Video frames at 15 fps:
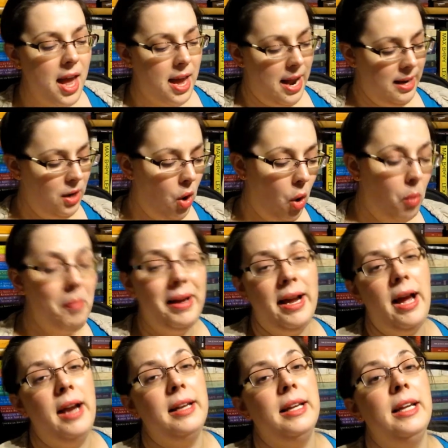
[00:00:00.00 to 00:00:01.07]
And oh my
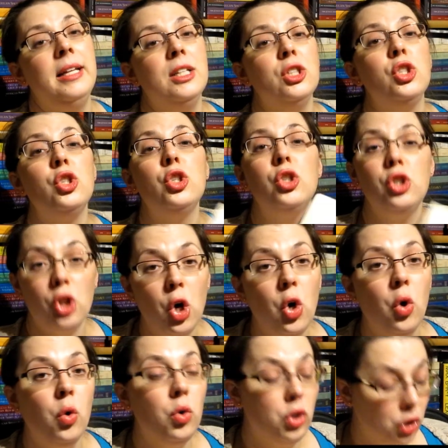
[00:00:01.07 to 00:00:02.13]
god, it is
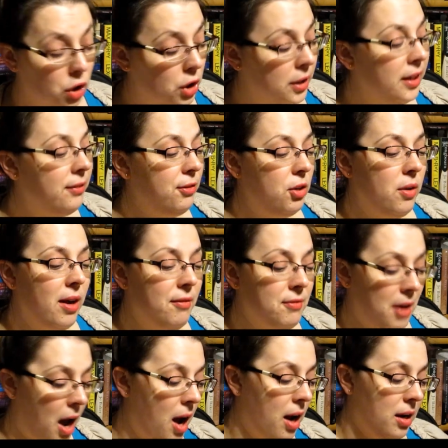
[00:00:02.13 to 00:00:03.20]
so good. If you have
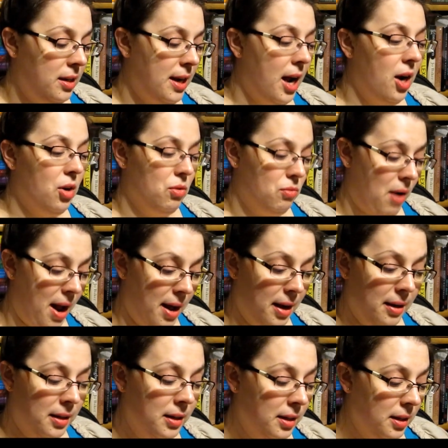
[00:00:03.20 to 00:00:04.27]
not yet
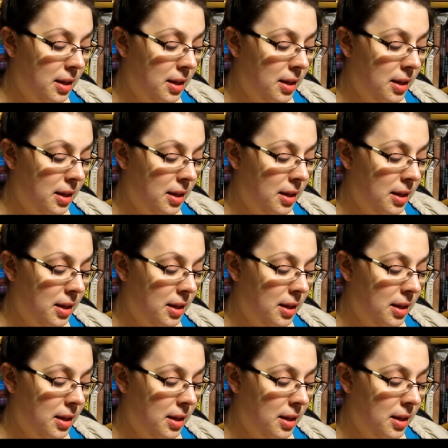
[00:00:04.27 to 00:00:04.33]
read